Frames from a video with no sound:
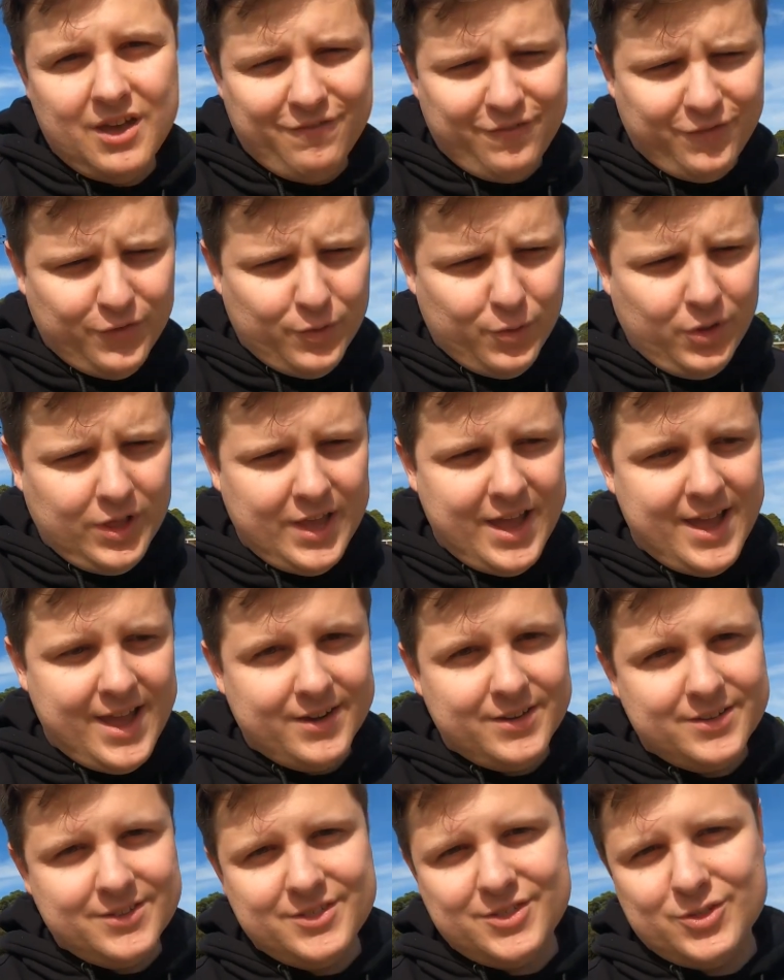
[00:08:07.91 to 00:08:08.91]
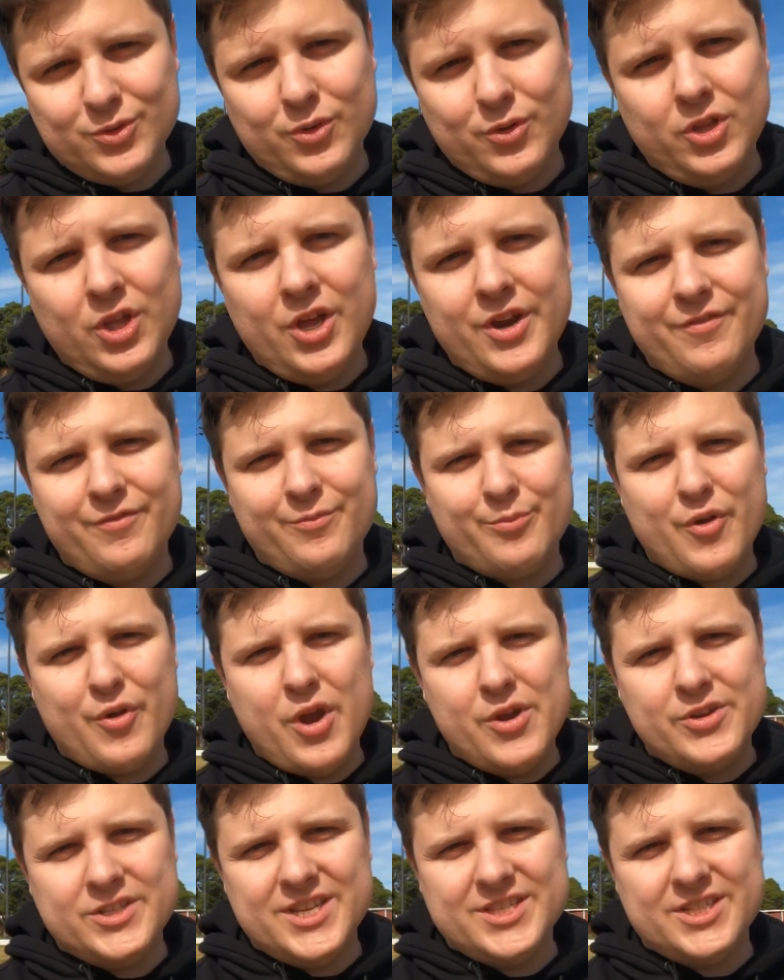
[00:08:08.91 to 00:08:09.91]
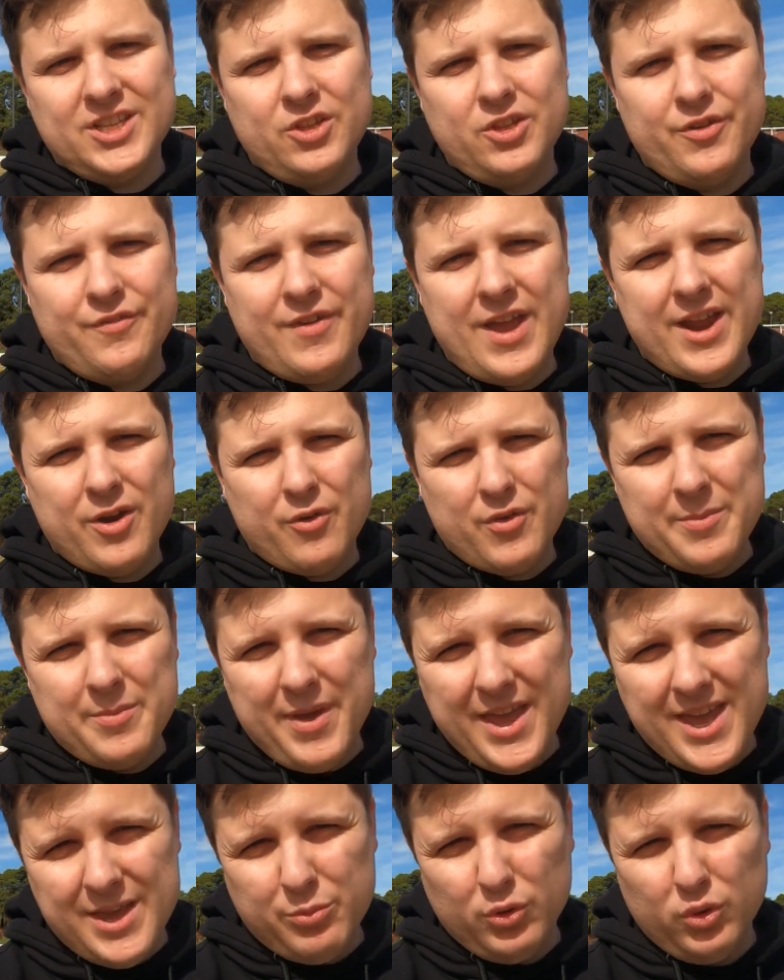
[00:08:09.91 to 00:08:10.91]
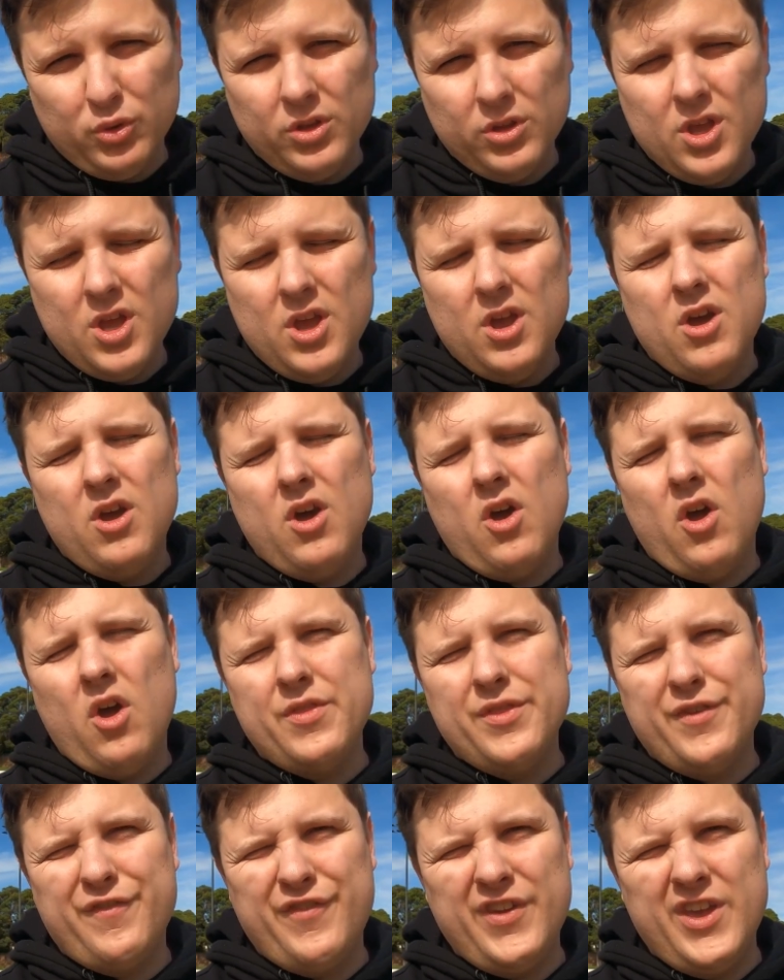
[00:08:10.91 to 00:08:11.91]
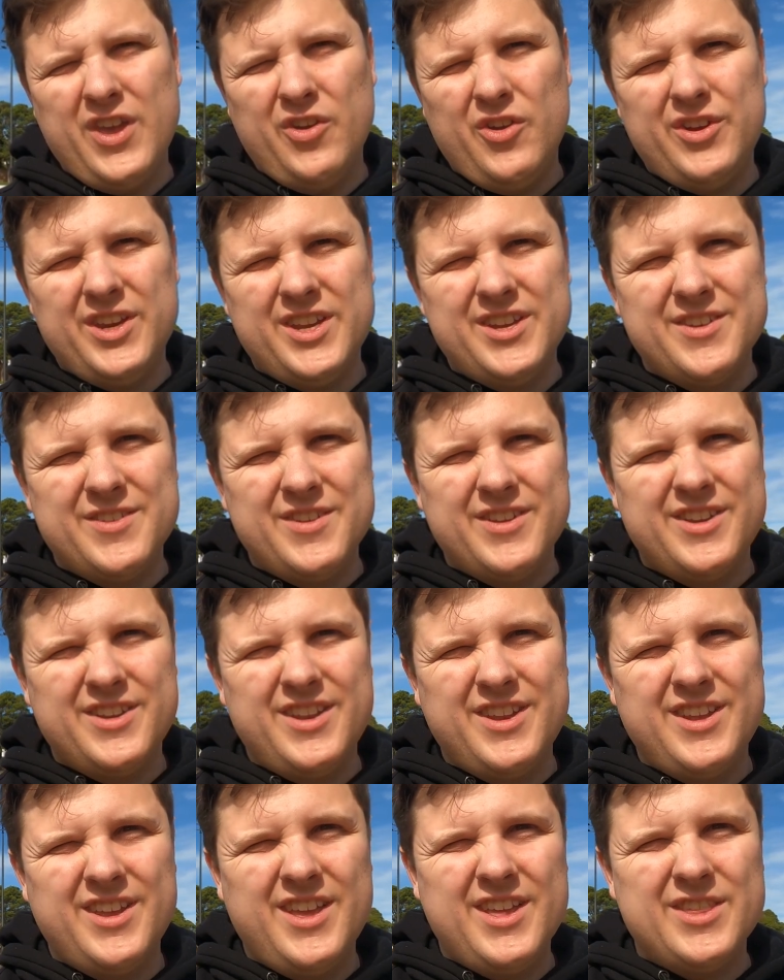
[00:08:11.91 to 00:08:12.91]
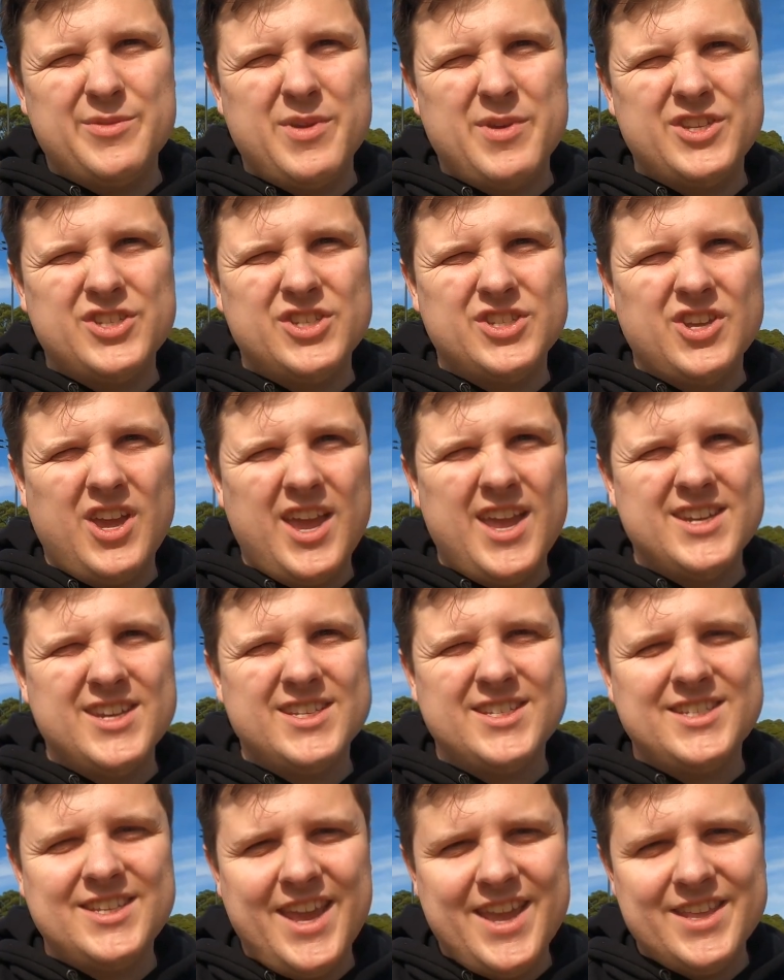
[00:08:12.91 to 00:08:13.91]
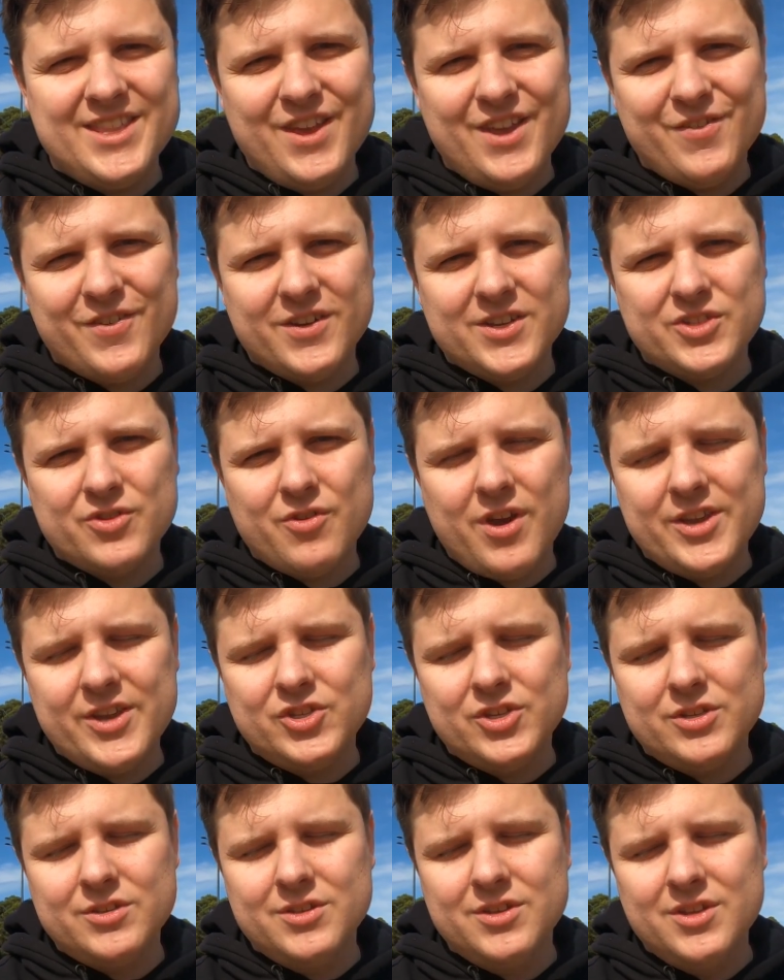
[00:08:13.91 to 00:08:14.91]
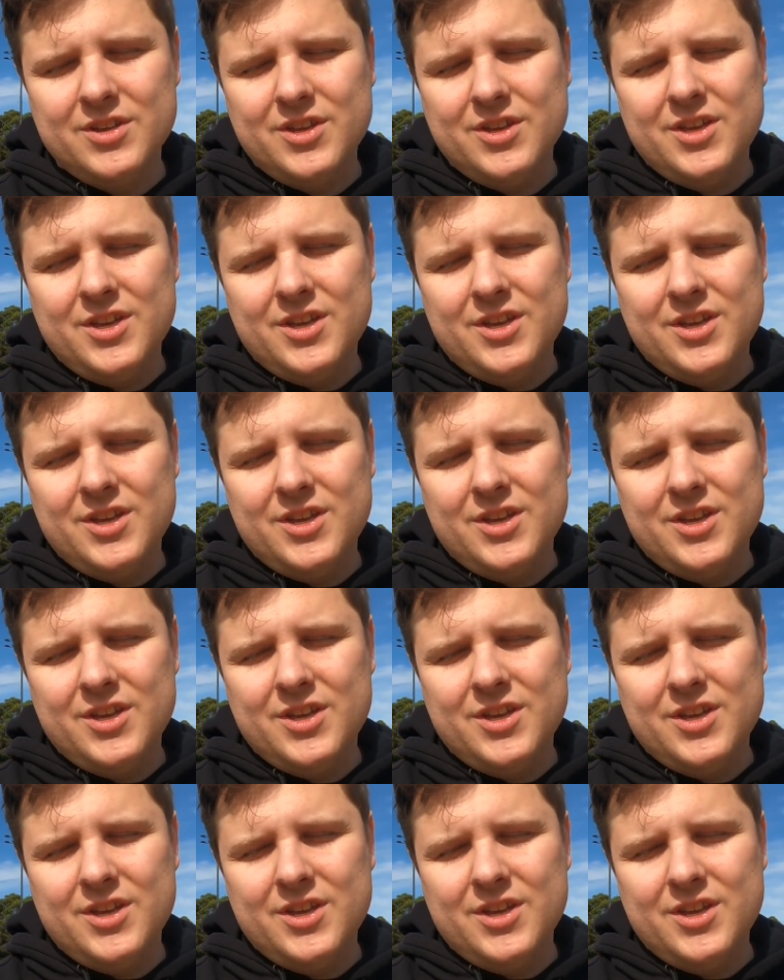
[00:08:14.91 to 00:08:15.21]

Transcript: Fallout, saw a lot of protests, a lot of angry people on the field, and as much as I understand their frustration,